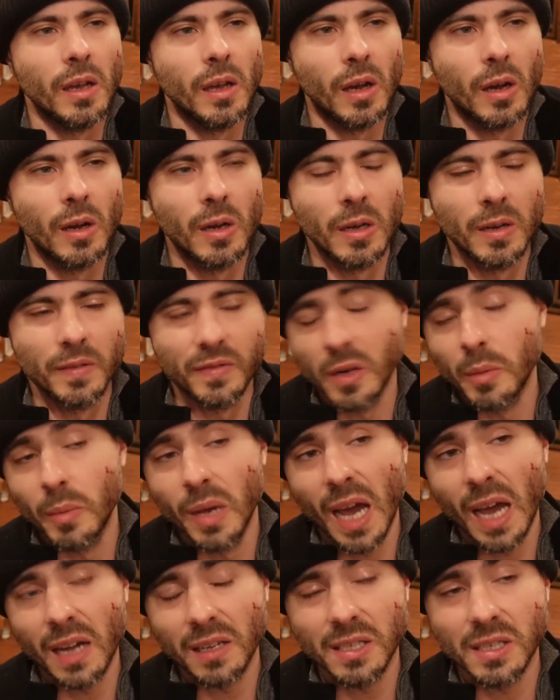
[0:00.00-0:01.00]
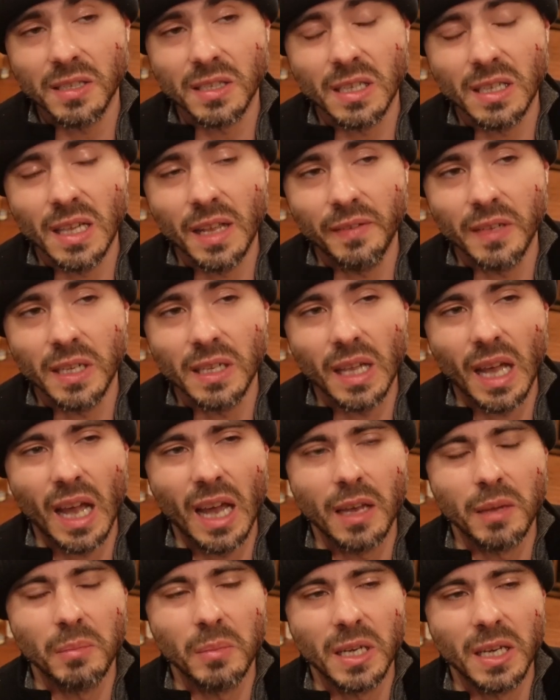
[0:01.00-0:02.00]
on. From an artisan level,
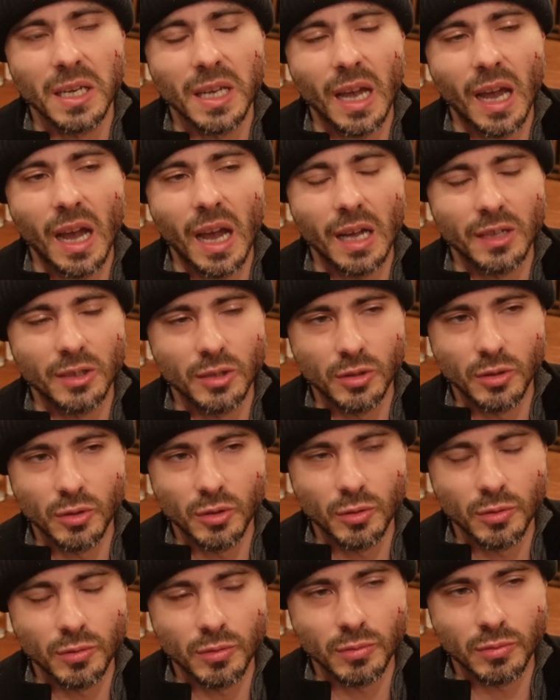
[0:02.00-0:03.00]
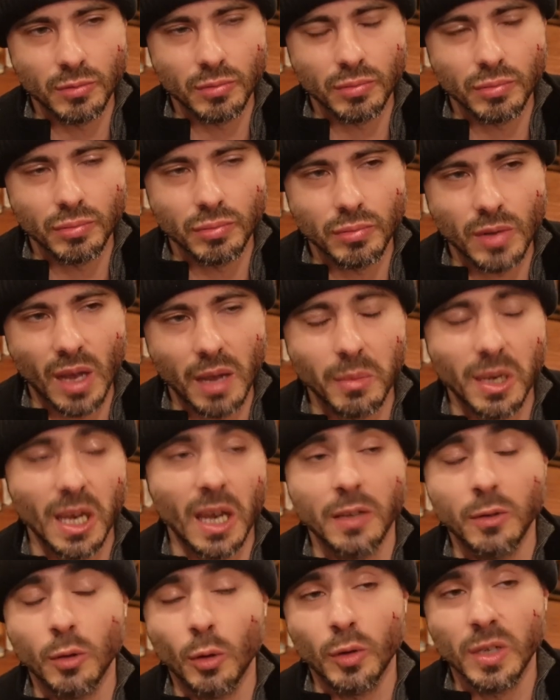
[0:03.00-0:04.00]
I may
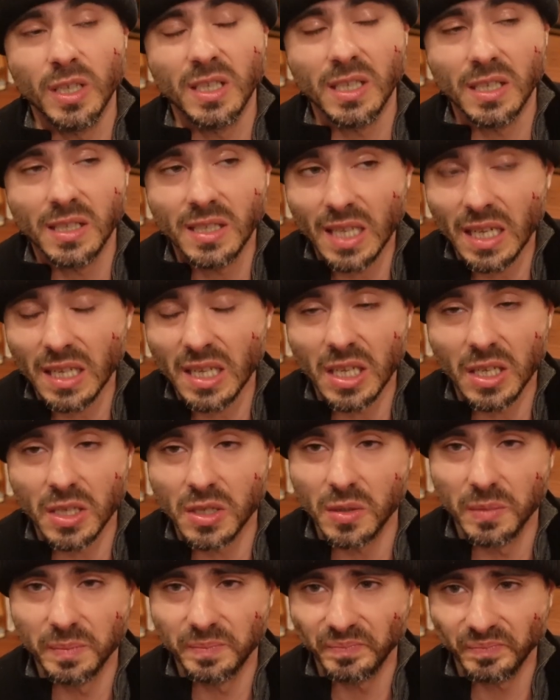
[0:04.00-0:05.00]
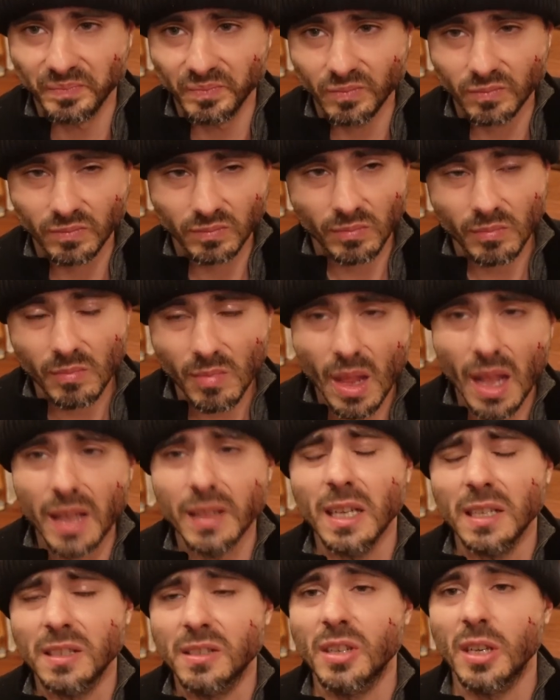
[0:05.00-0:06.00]
adore its aesthetics.
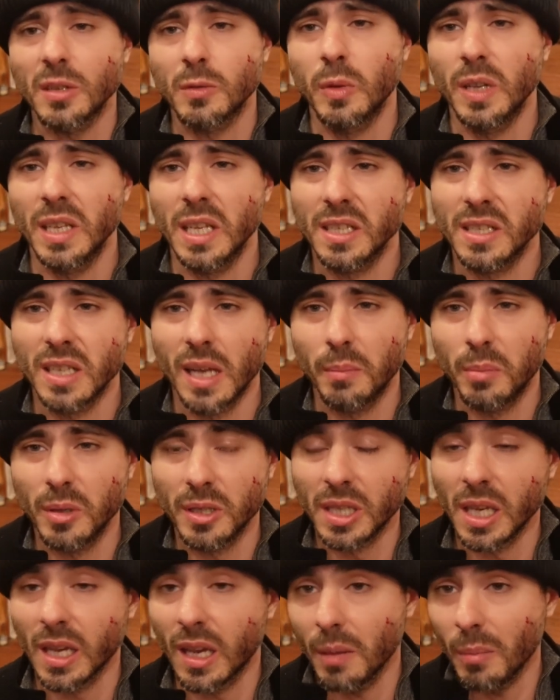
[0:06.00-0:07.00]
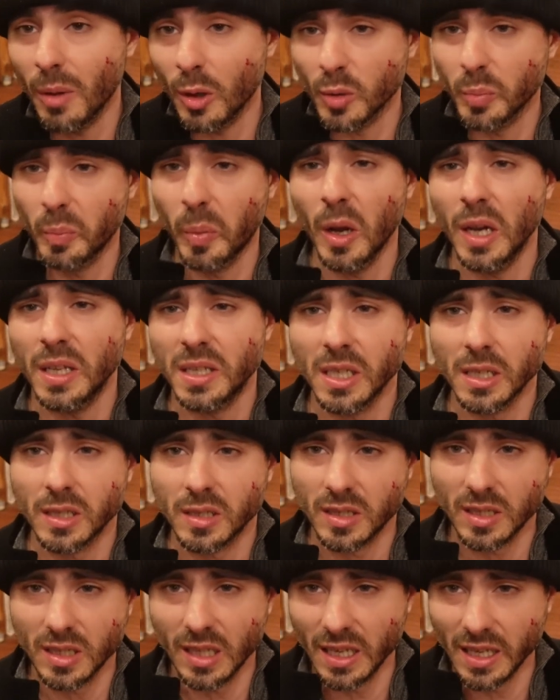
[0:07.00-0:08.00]
That's just one example. Thinking about
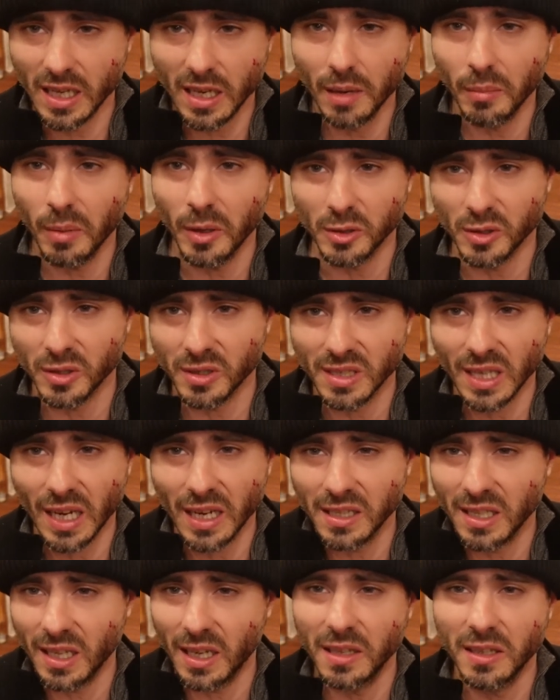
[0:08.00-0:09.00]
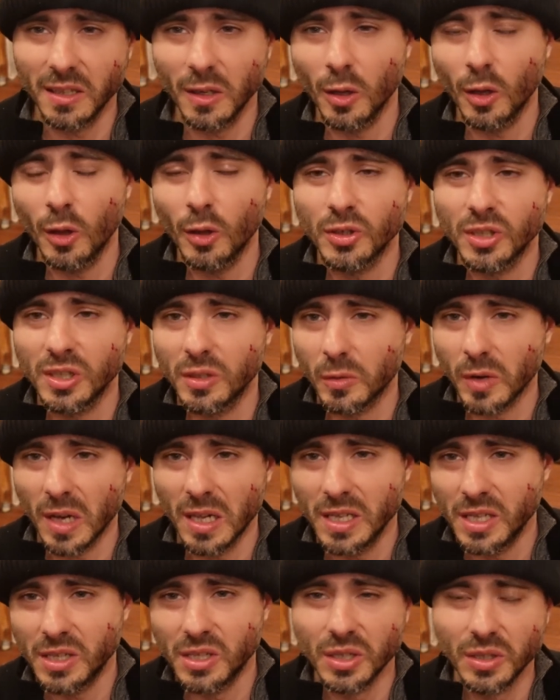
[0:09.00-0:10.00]
politics, thinking about society, ideology,
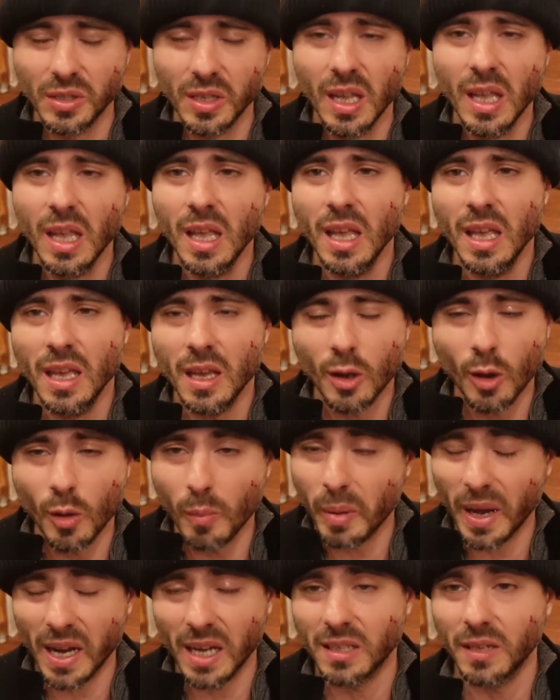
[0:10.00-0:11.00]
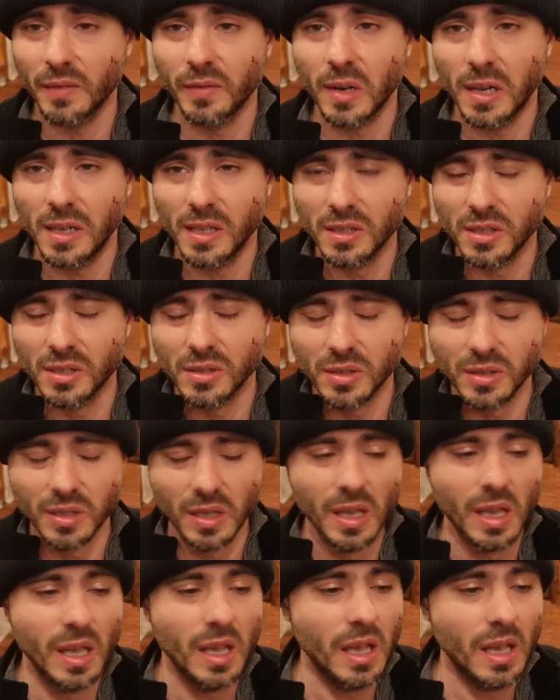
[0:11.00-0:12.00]
religion, comparative religions,
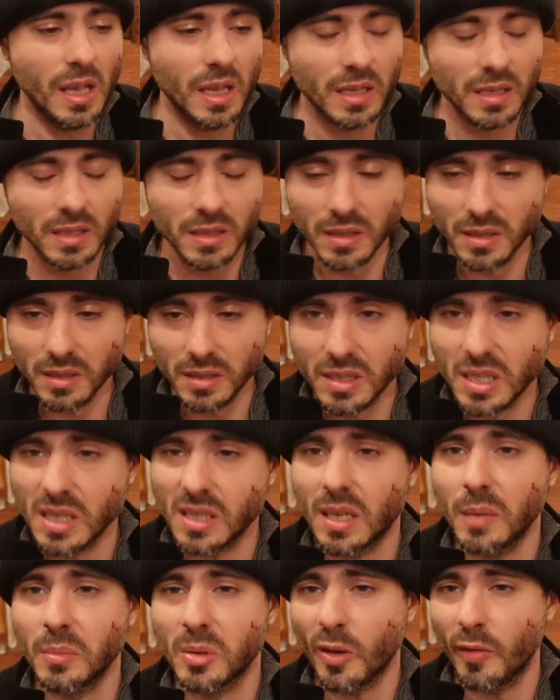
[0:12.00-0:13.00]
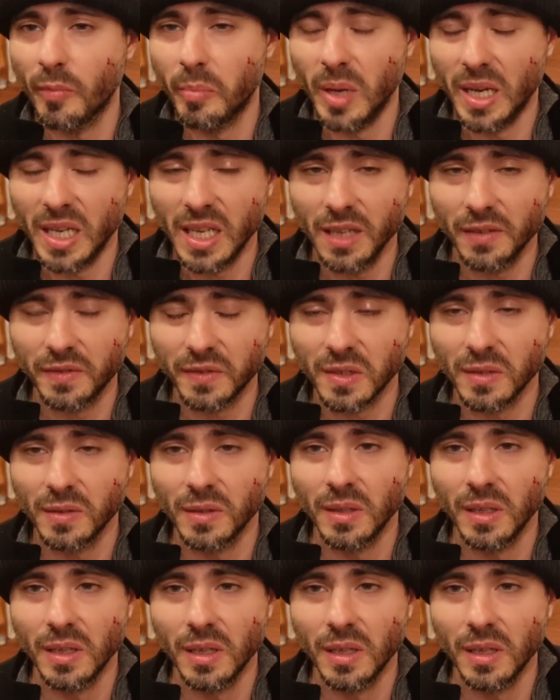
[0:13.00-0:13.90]
systems of beliefs,